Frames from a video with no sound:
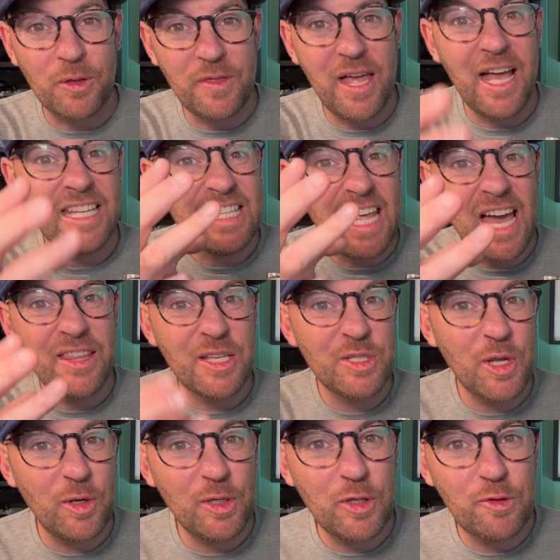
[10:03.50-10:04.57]
on there. Yeah, there's
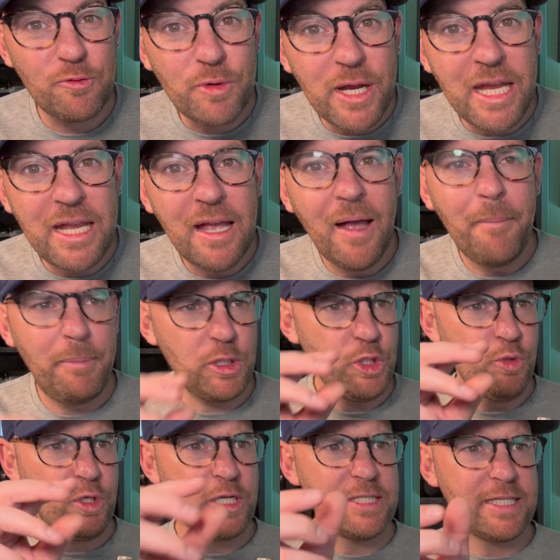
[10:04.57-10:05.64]
only 3, but
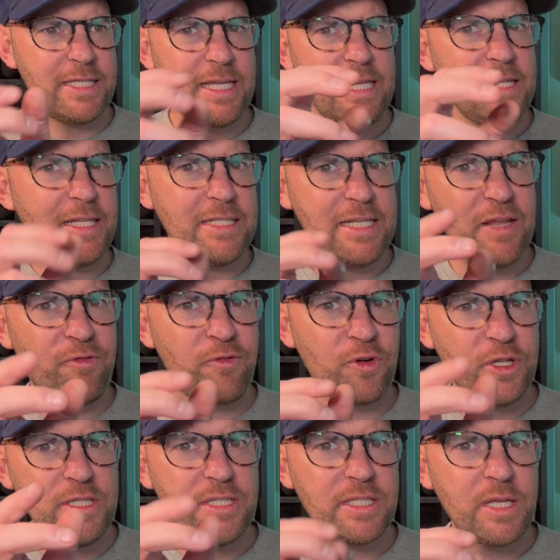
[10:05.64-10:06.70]
you can see the
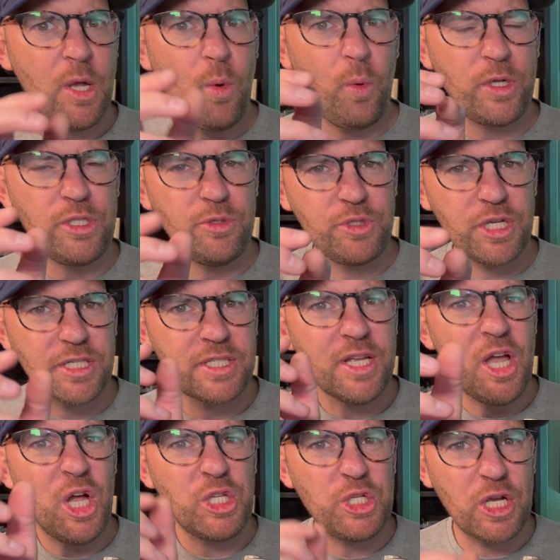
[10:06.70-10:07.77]
difference when you just
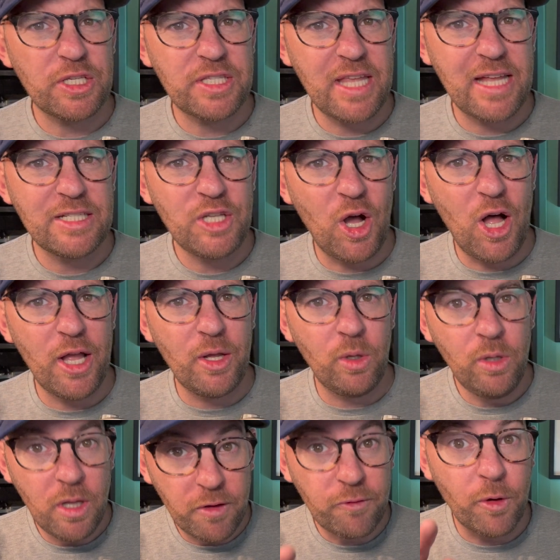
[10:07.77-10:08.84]
adjust that
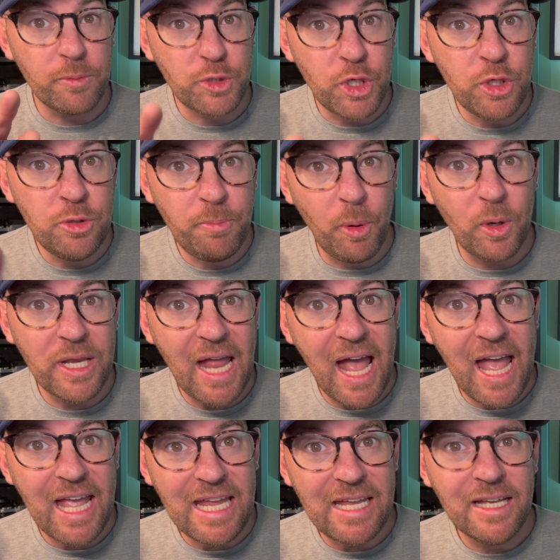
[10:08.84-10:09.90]
dial from
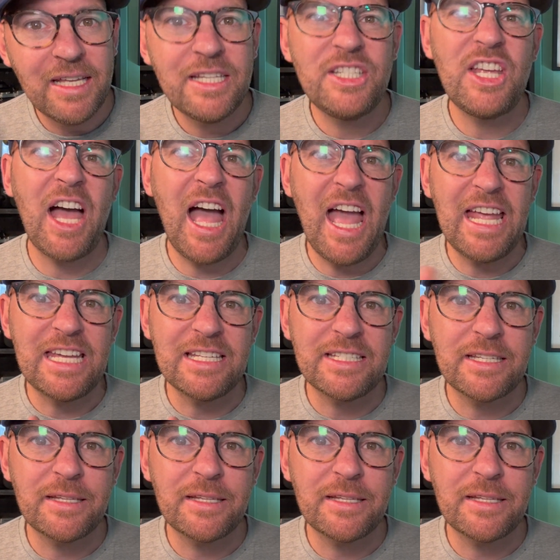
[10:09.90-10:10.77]
2.8 to 8.